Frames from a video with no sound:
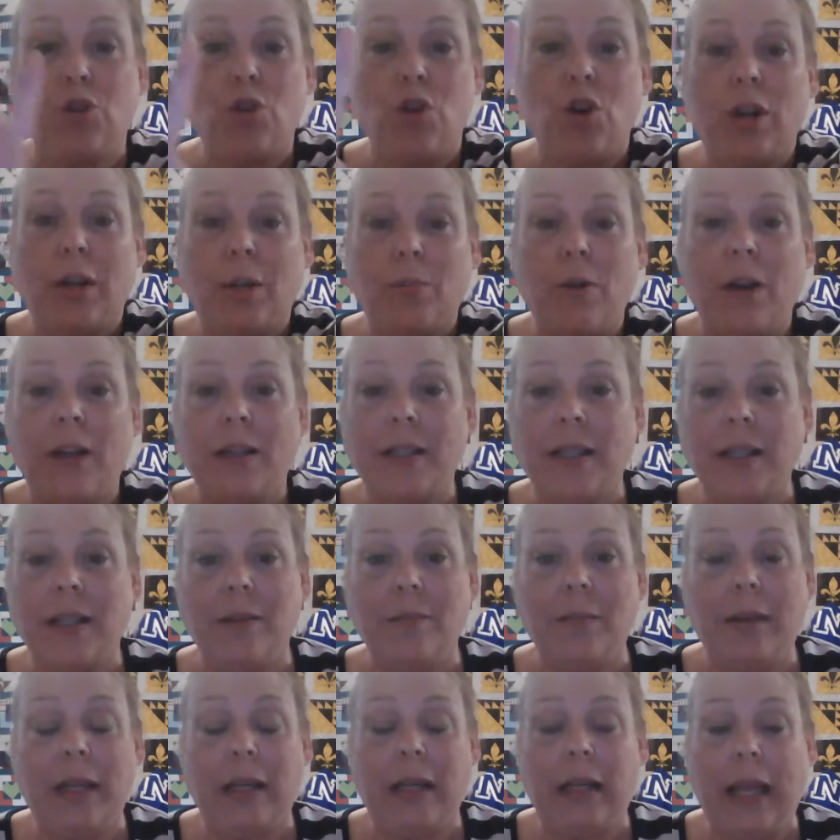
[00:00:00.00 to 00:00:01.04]
Charlie Brown's in the
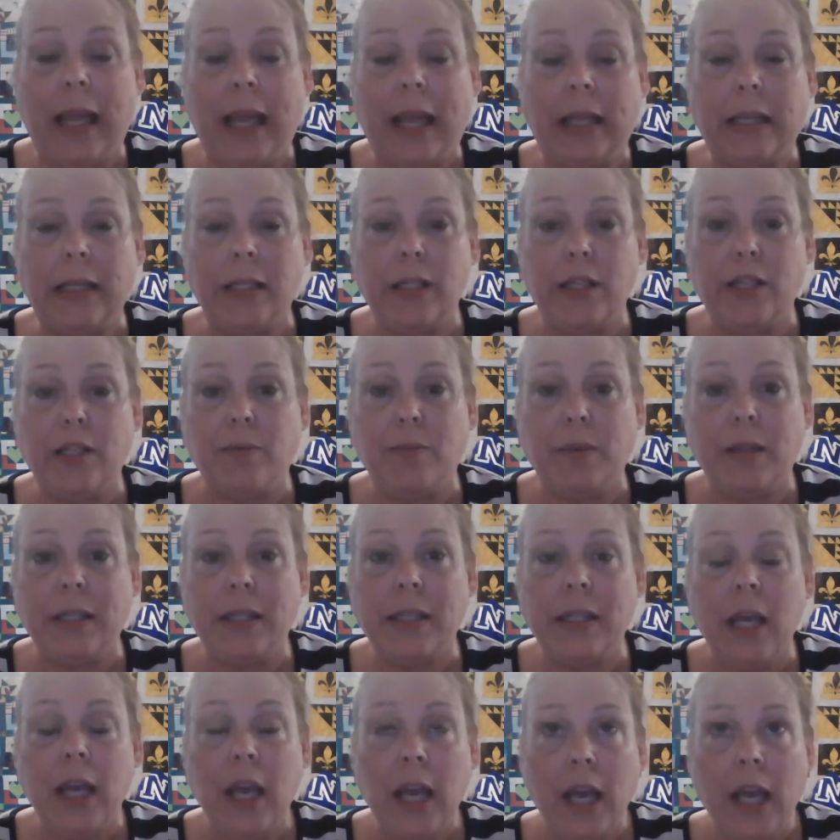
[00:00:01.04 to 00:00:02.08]
middle and
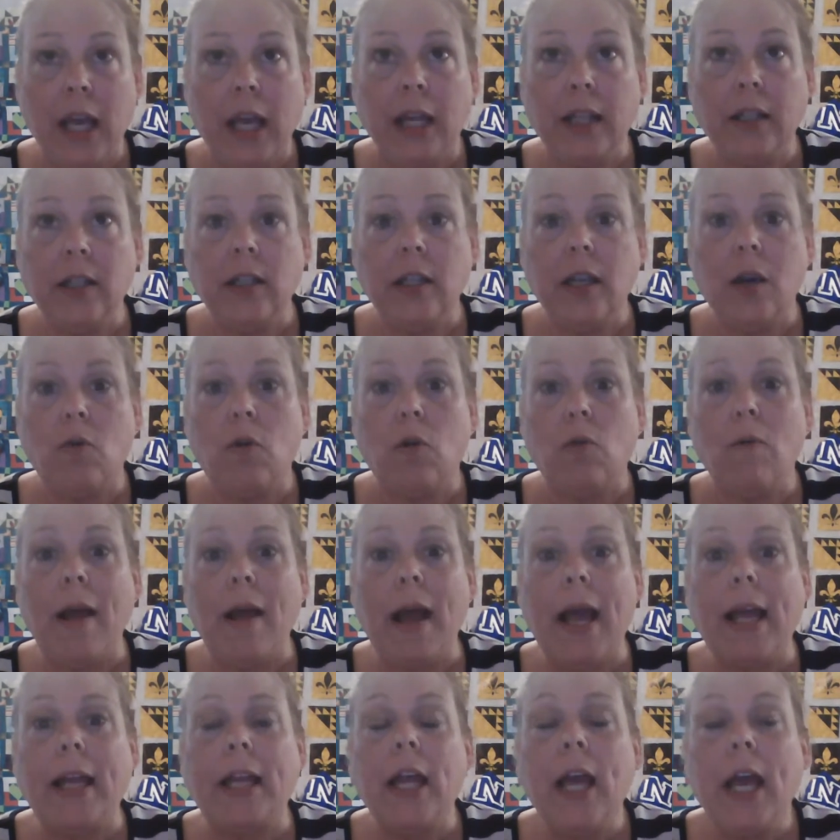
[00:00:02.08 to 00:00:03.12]
Snoopy's in the lower
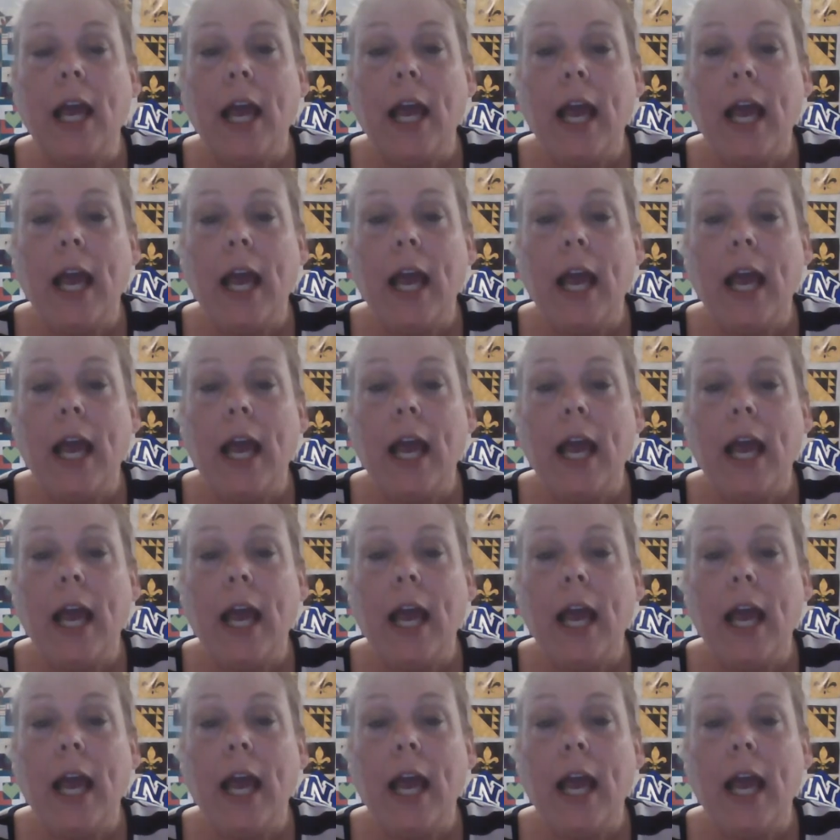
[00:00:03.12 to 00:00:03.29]
right.